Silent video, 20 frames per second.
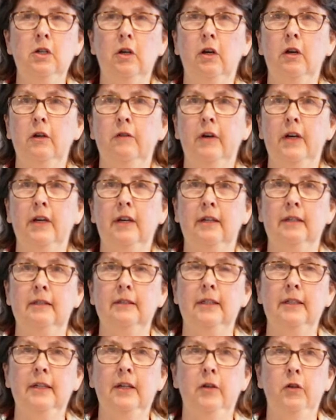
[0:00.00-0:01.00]
Over
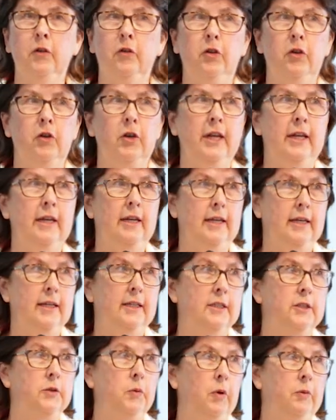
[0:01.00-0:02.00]
30
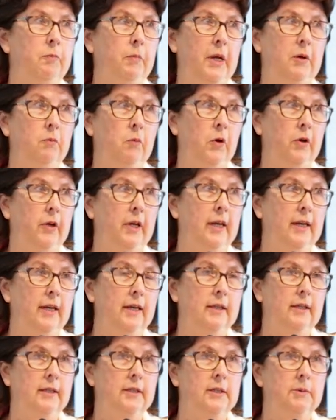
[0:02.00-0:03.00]
years we've been working
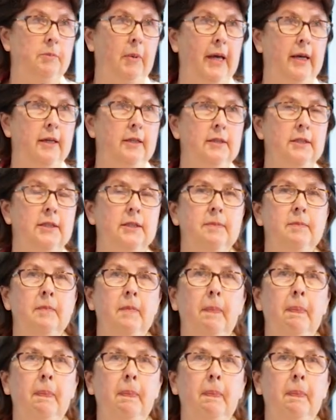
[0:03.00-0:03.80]
in this space,